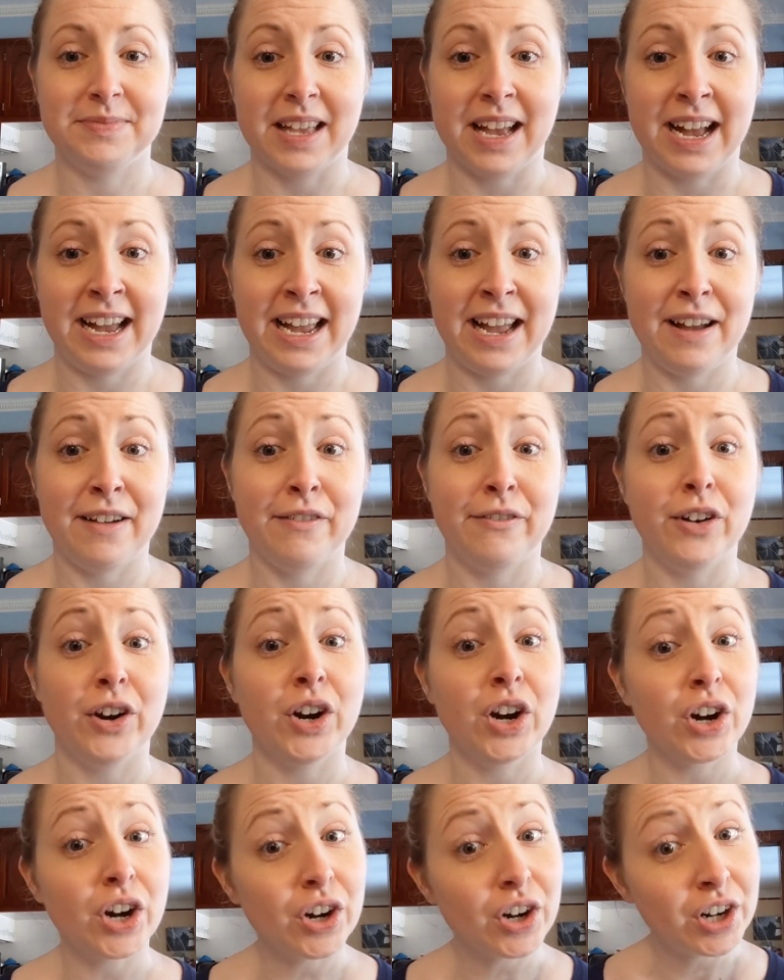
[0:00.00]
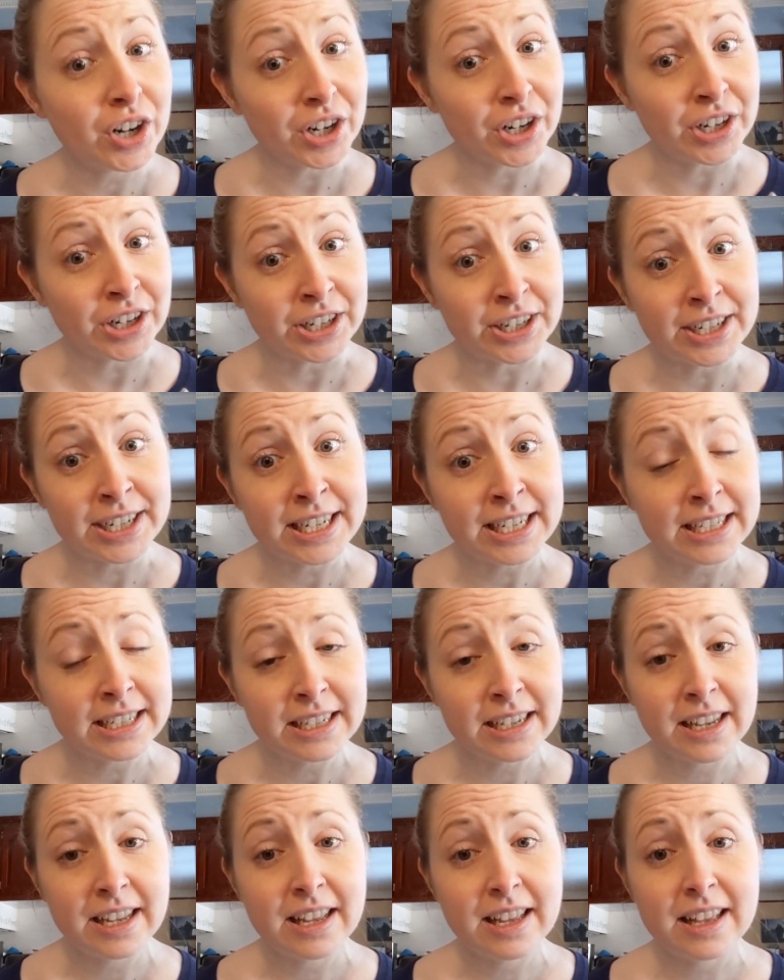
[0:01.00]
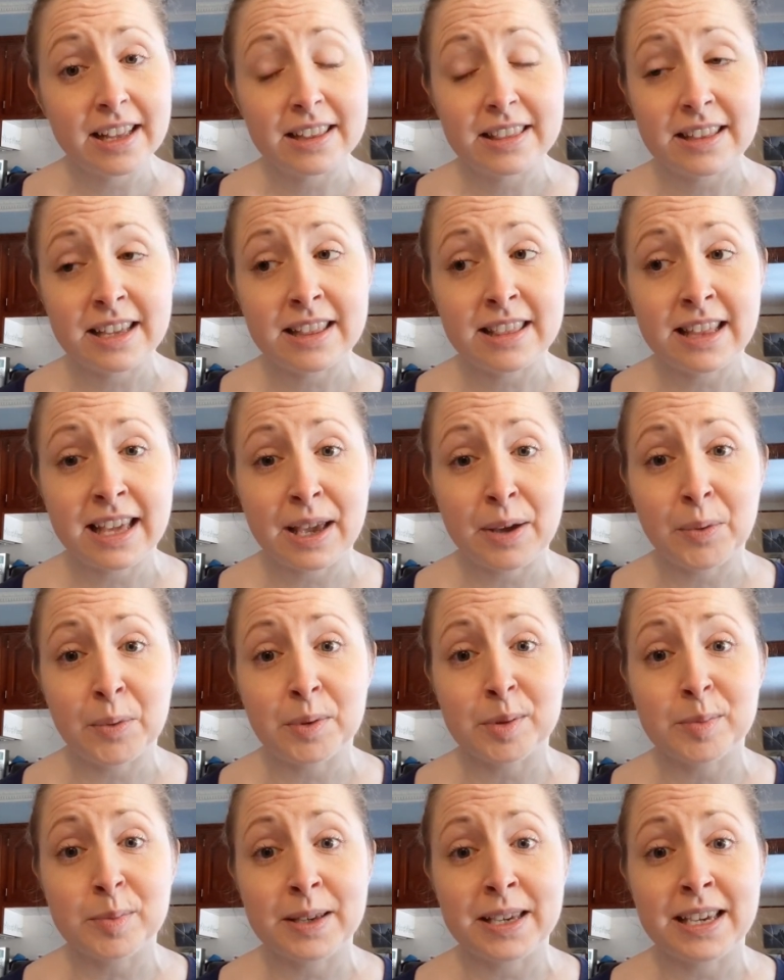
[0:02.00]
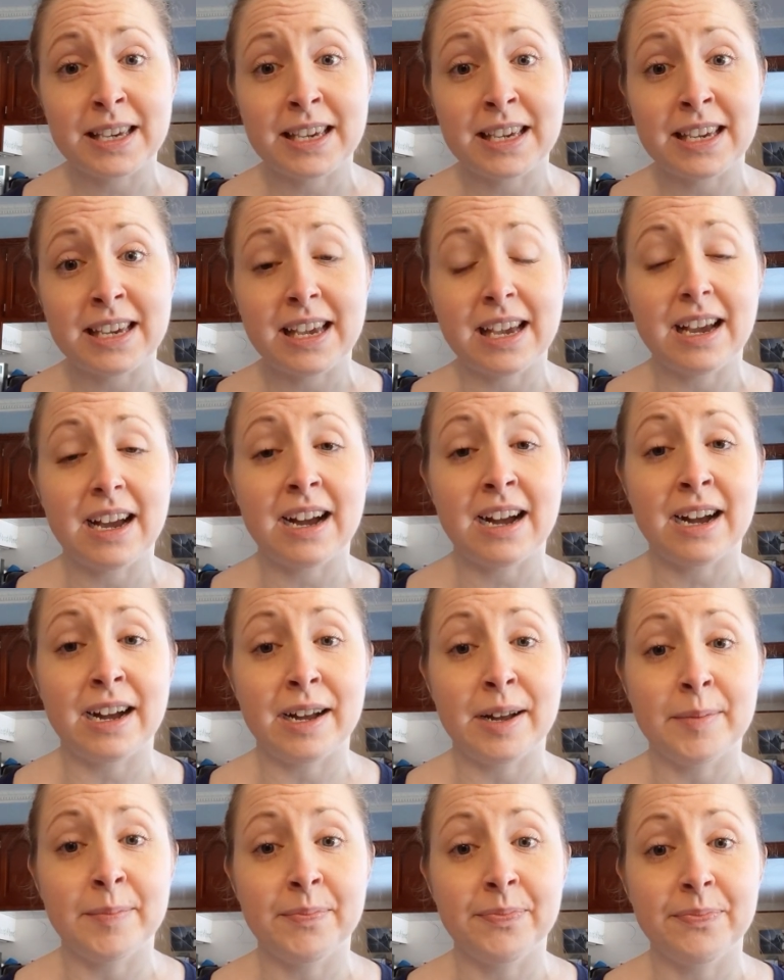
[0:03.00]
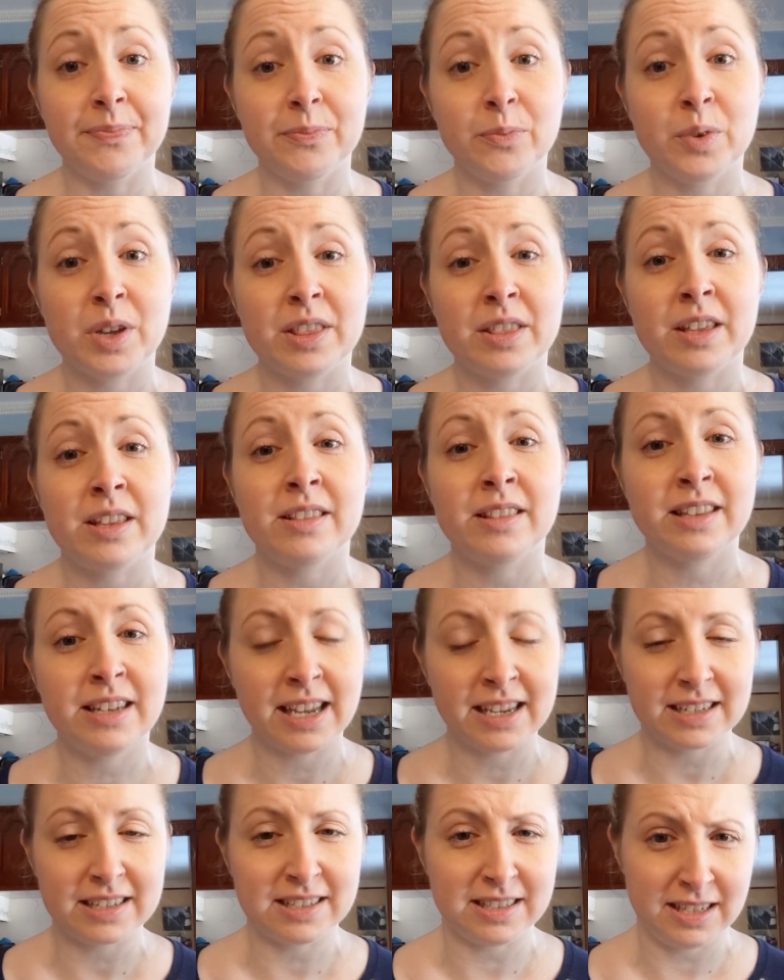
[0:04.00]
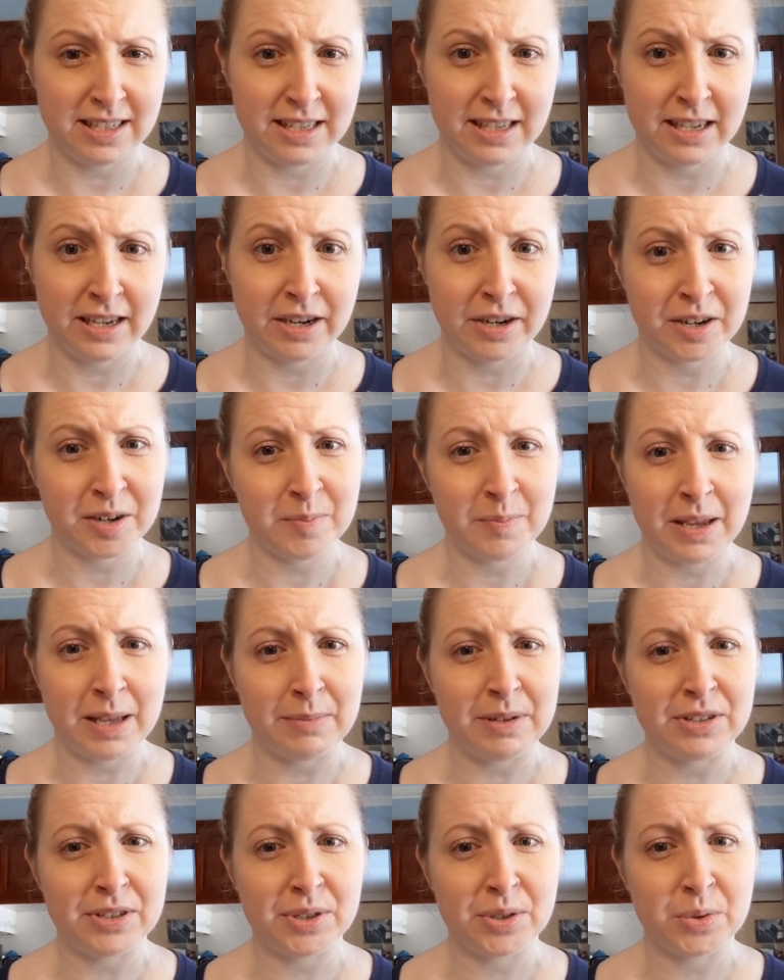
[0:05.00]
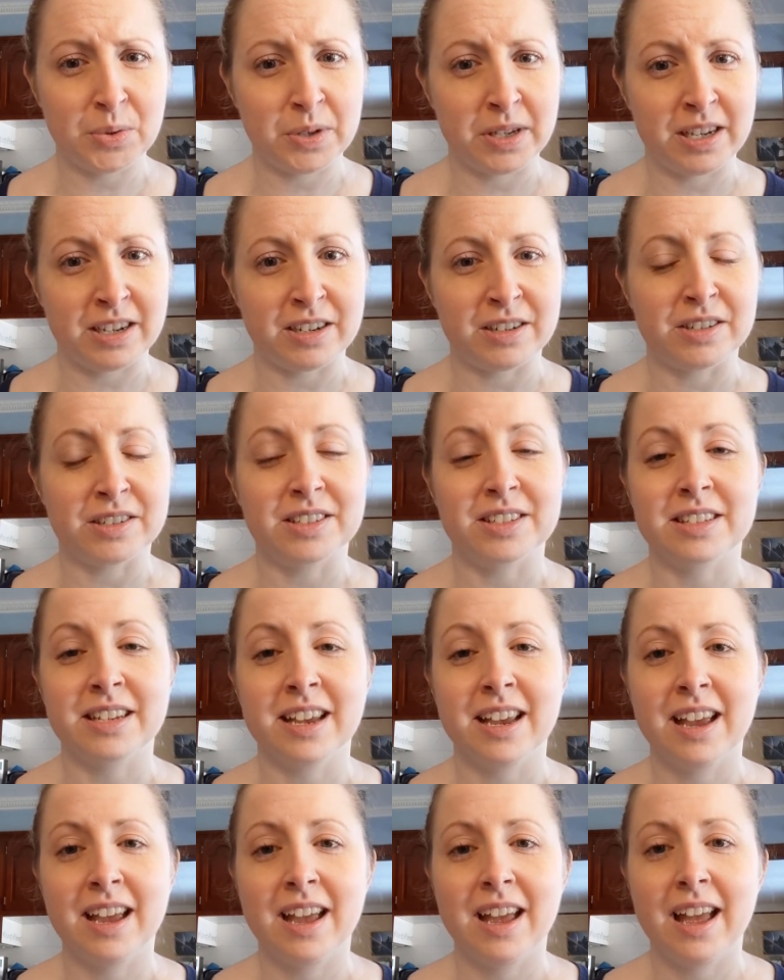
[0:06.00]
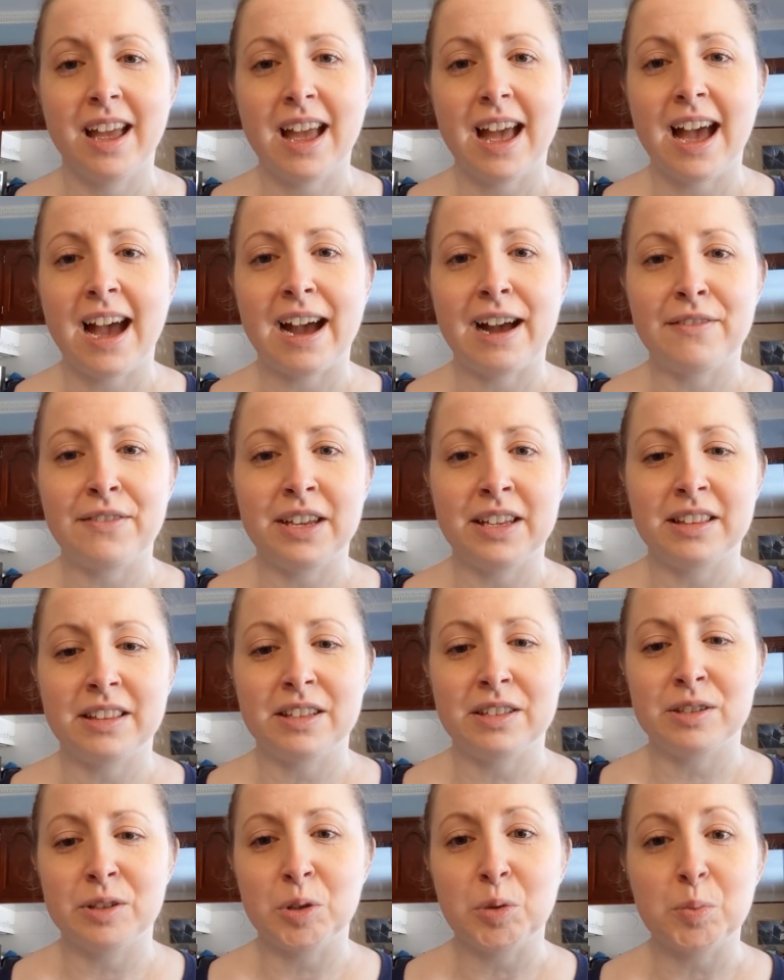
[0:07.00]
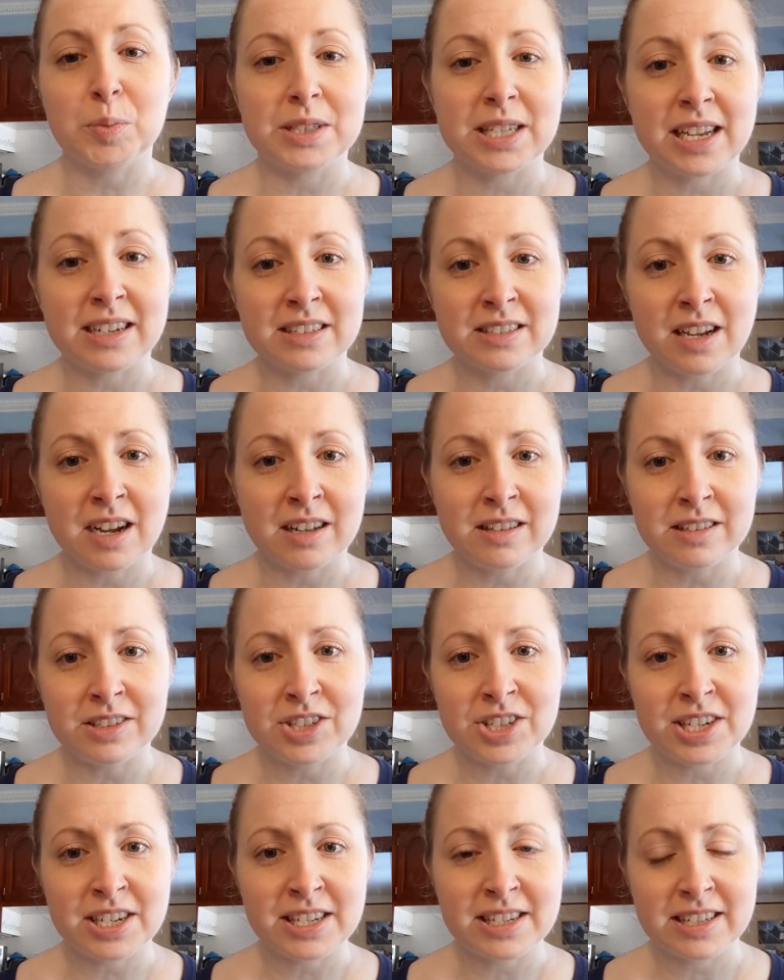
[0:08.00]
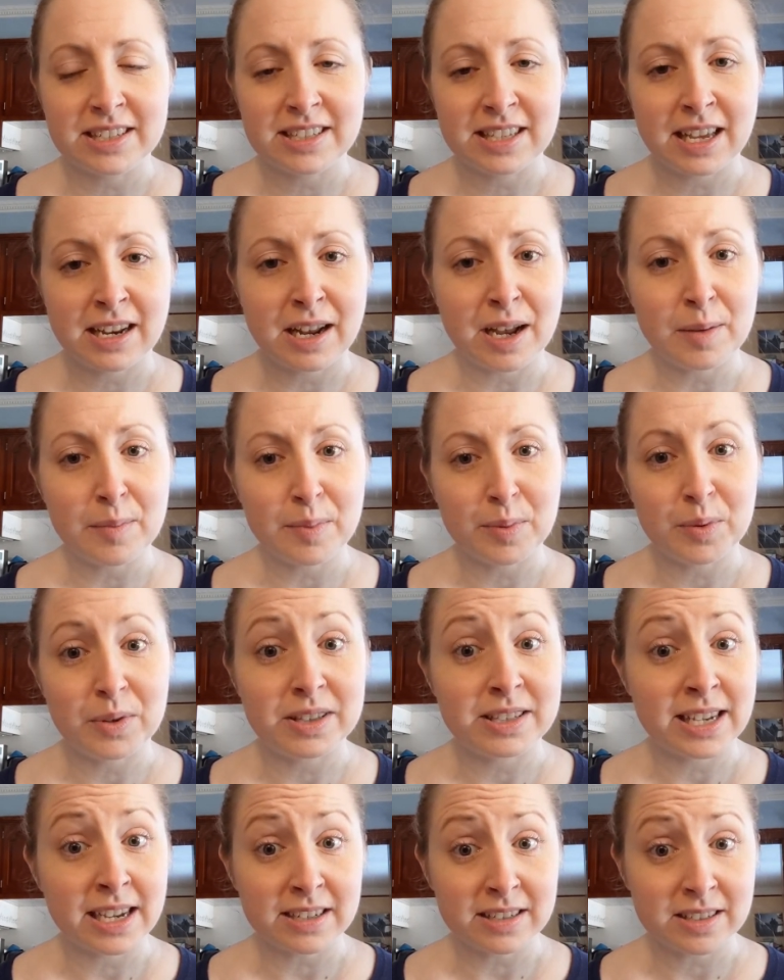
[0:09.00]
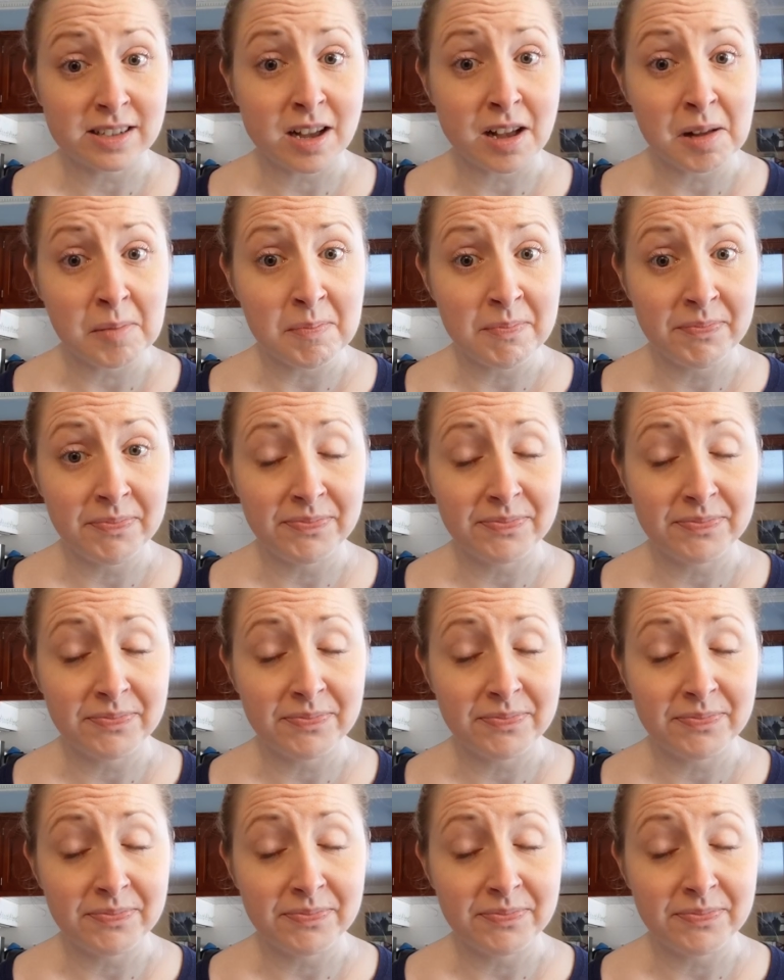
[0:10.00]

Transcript: I have heard that they will be within the next year, maybe 2 years, having the loop technology set up with Dexcom,